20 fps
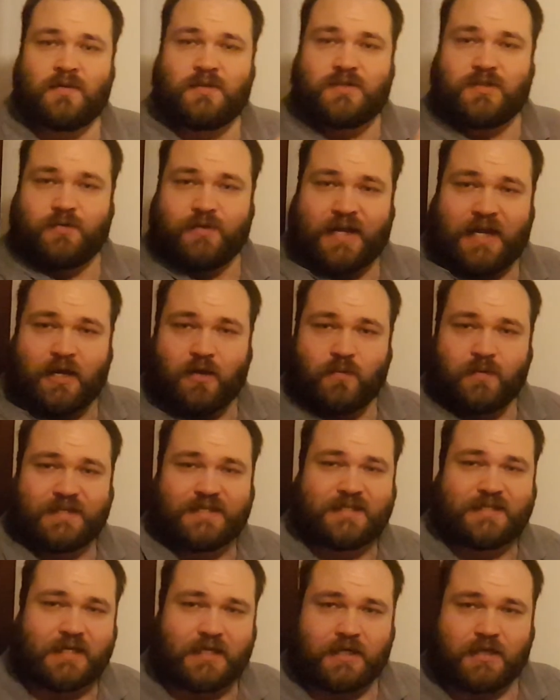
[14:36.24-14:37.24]
So now we
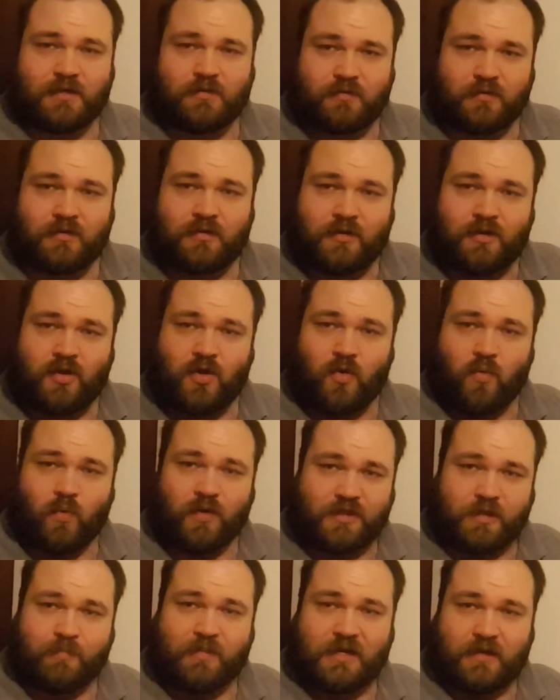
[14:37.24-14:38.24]
see
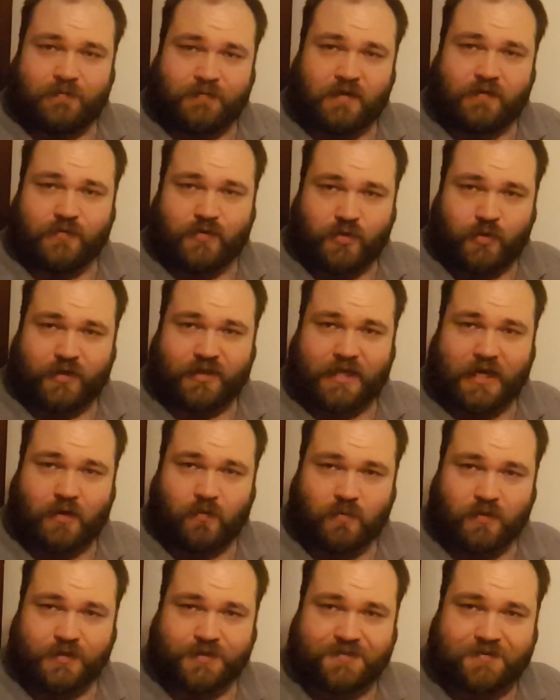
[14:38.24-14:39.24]
what the benefit of doing
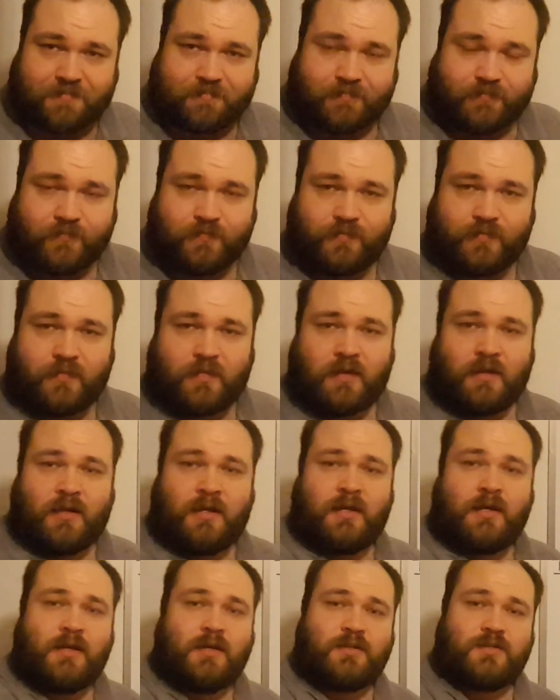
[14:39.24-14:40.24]
that was.
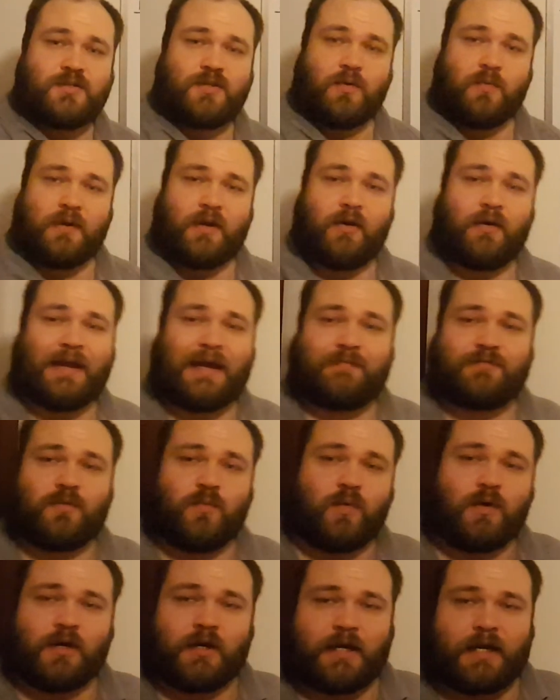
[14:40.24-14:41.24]
So we don't have to
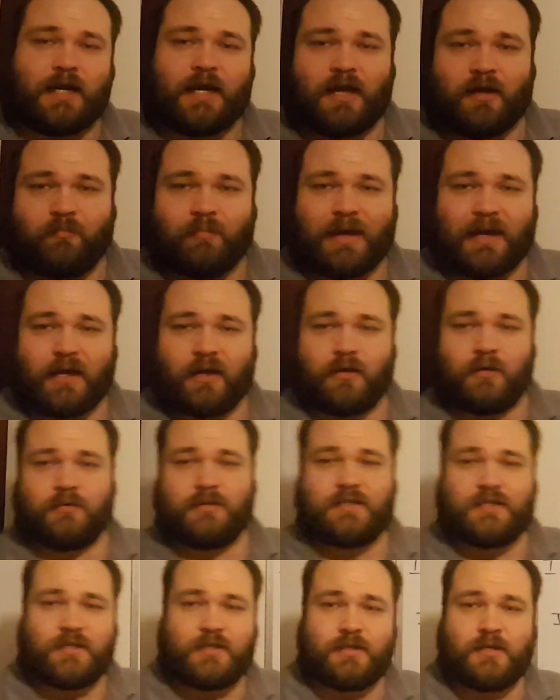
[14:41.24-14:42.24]
worry
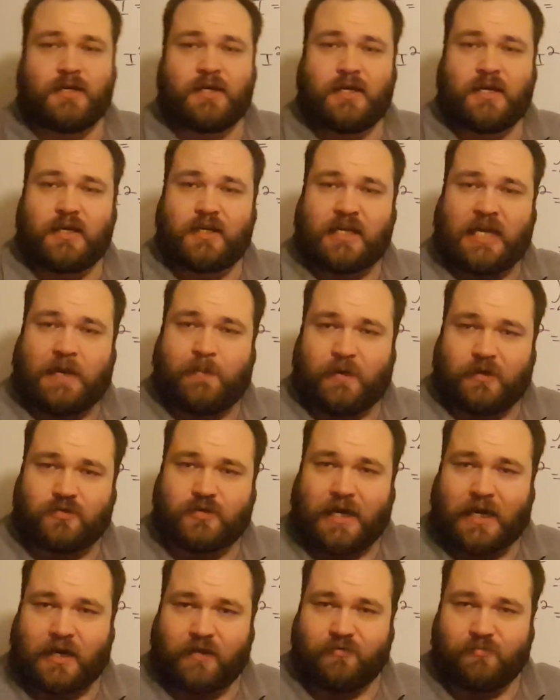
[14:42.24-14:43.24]
about keeping
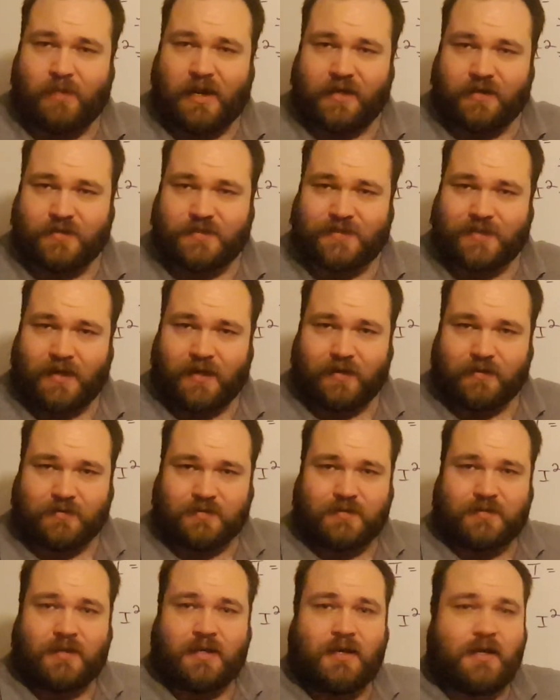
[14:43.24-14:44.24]
track of minus
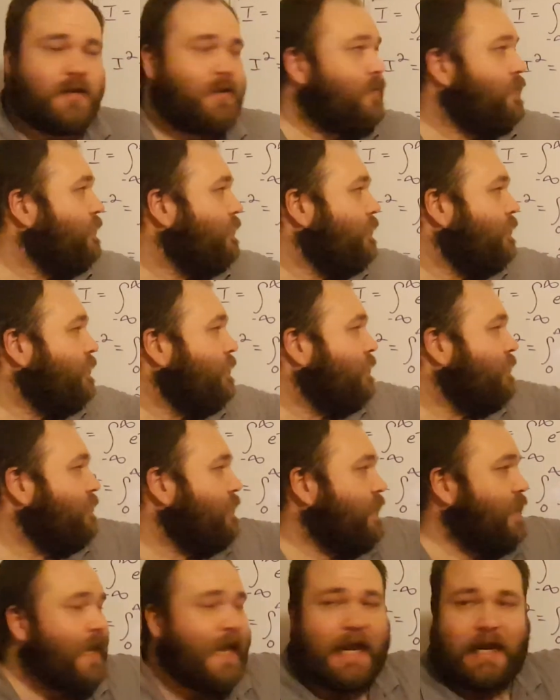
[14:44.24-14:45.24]
signs.
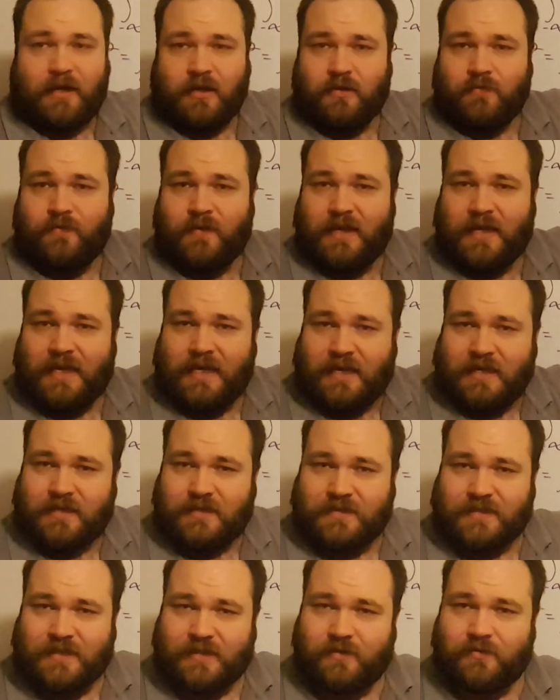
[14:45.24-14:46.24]
The negative
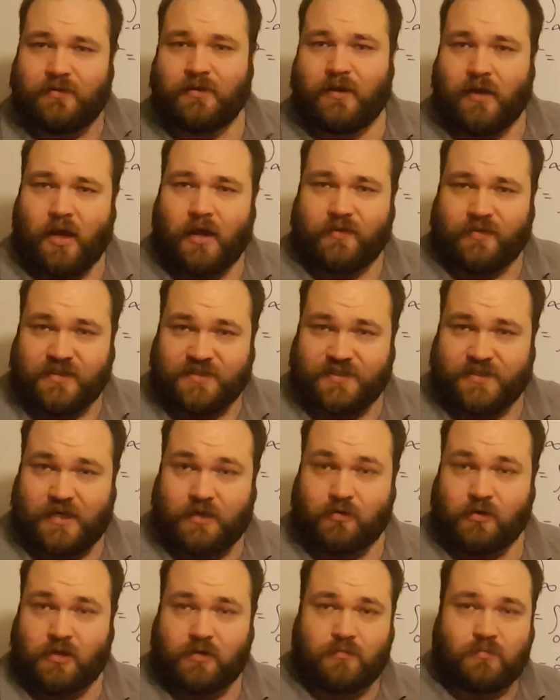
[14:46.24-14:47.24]
is on the
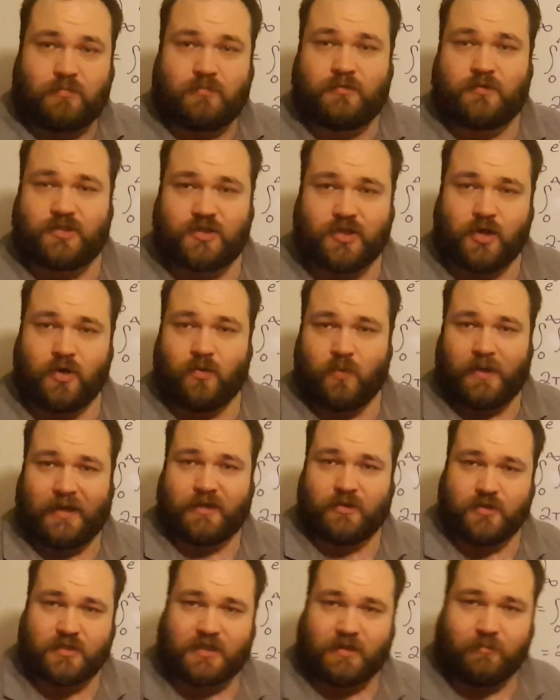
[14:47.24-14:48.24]
0, so we
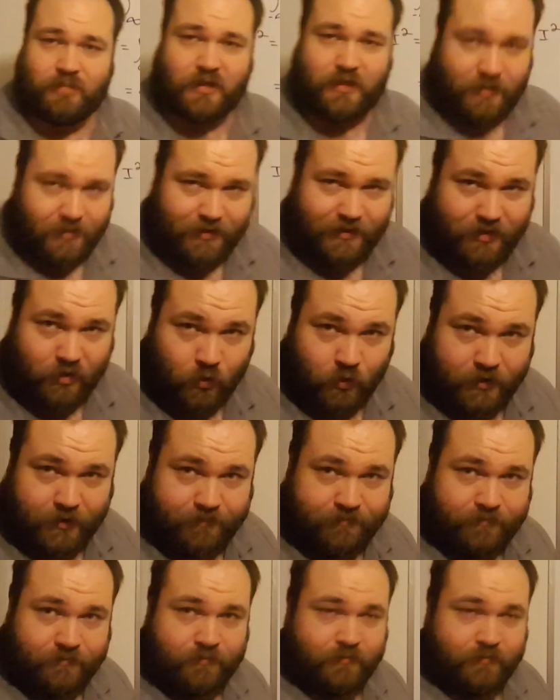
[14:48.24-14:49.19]
can just completely ignore it.